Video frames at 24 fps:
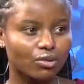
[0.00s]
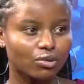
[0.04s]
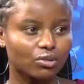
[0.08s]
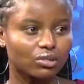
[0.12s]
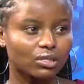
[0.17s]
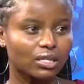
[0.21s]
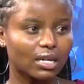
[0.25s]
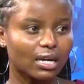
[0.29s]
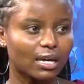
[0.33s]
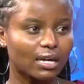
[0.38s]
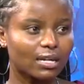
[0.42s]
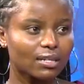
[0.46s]

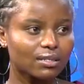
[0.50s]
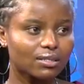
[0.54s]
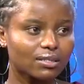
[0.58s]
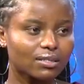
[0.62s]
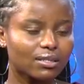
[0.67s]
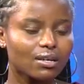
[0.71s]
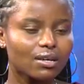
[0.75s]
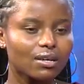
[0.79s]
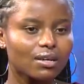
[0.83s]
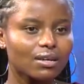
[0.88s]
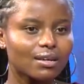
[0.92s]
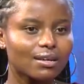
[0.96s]
those girls,
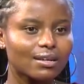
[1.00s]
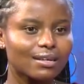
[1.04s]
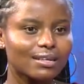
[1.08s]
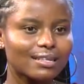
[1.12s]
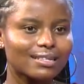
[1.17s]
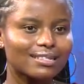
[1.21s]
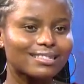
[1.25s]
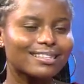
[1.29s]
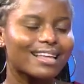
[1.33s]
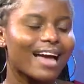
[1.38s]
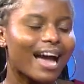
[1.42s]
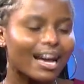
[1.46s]

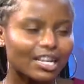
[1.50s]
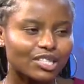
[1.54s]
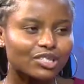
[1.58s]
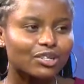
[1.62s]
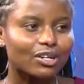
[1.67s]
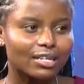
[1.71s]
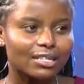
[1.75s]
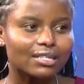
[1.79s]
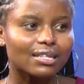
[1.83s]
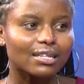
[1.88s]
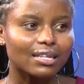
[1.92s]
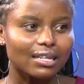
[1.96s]

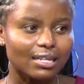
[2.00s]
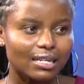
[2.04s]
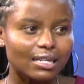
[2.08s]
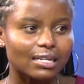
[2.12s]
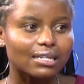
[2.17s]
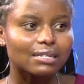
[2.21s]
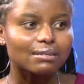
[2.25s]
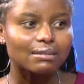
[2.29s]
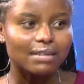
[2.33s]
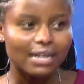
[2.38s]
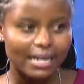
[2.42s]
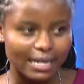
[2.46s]
actually we
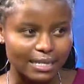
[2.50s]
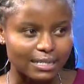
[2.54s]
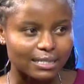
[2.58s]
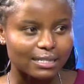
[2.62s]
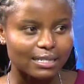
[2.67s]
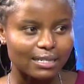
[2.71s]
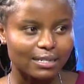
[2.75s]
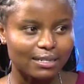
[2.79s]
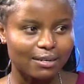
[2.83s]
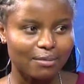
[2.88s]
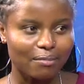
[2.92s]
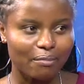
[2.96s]
need
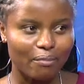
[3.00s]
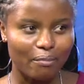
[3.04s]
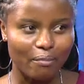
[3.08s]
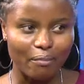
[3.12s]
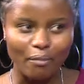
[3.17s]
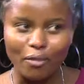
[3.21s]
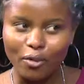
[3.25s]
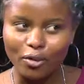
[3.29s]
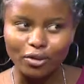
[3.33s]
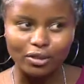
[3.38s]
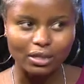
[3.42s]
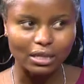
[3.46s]
counseling
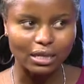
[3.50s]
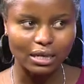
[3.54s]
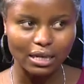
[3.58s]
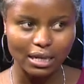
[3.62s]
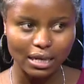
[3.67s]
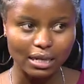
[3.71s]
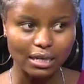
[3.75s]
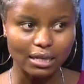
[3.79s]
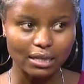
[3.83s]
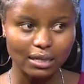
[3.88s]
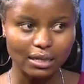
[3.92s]
more than